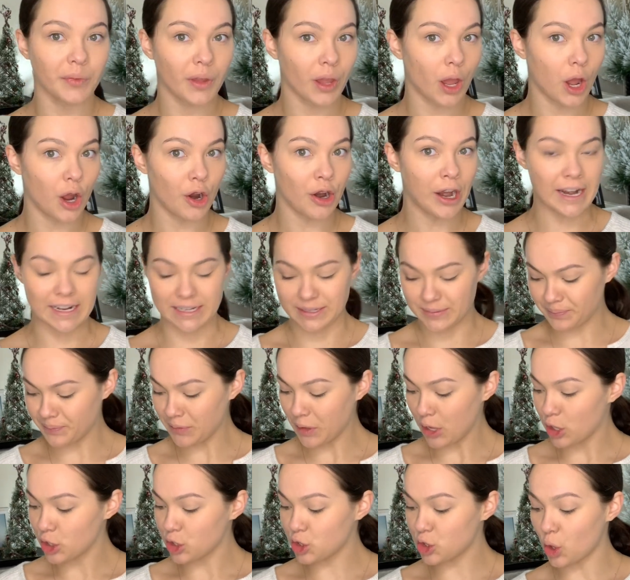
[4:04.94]
All right,
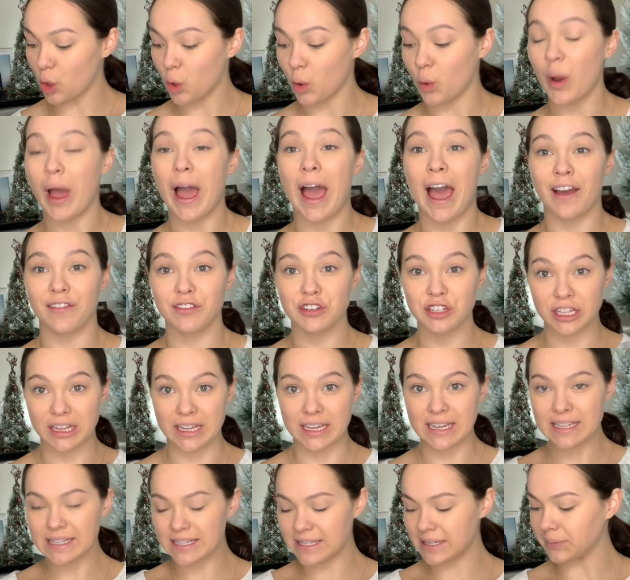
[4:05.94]
so after
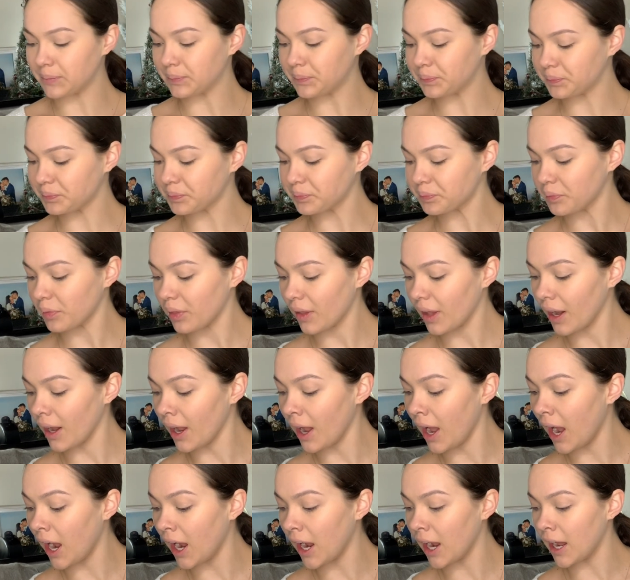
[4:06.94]
this,
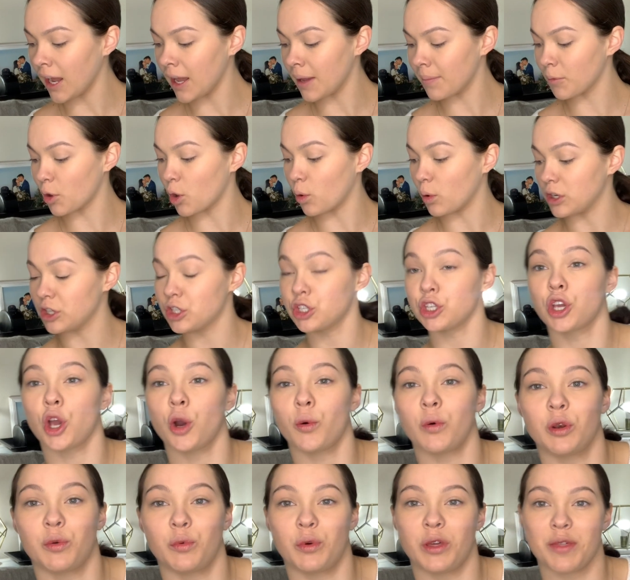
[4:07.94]
I'm going to go
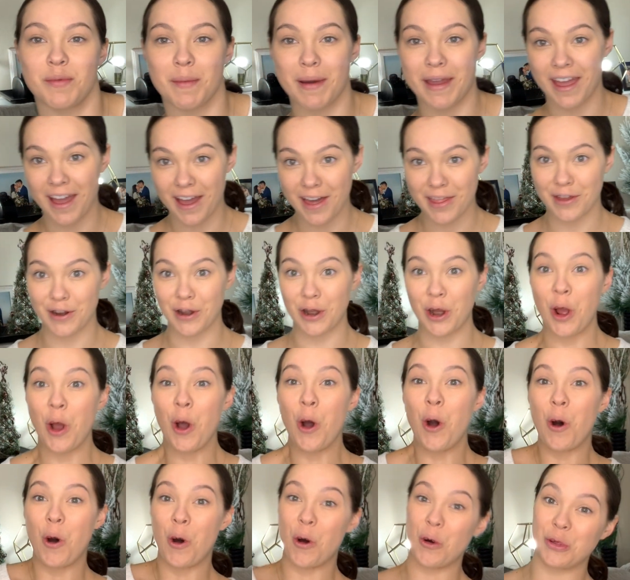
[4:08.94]
in with my other
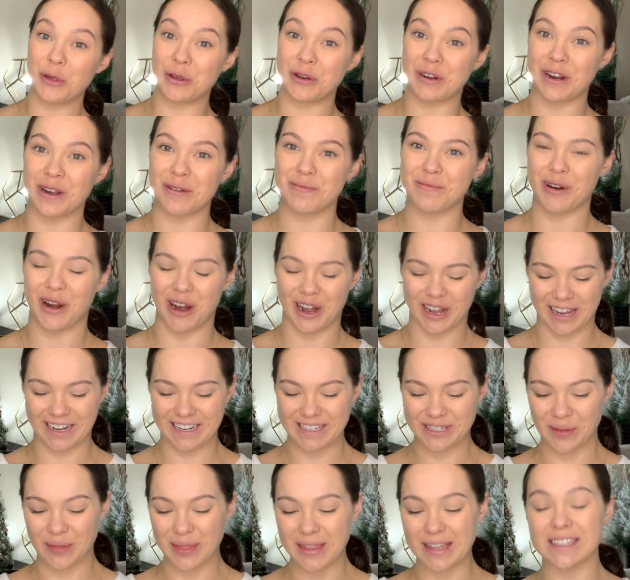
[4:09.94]
holy grail product.
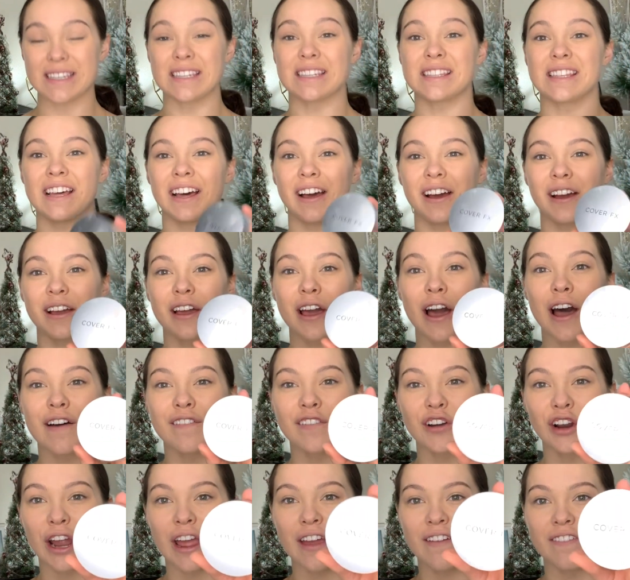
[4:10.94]
So this is the
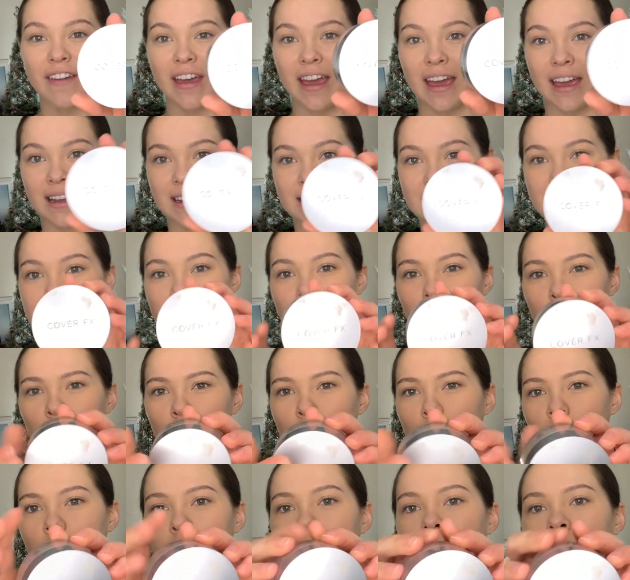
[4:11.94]
Cover FX, ooh,